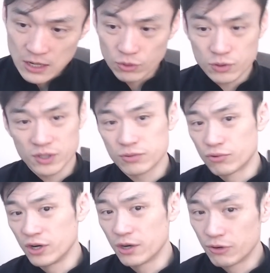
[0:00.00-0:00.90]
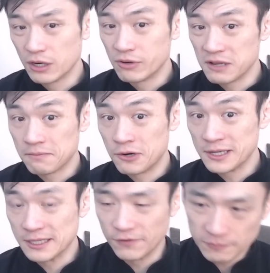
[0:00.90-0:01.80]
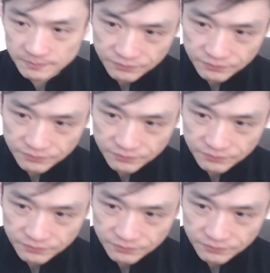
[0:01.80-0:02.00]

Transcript: which was really, really, really impressive.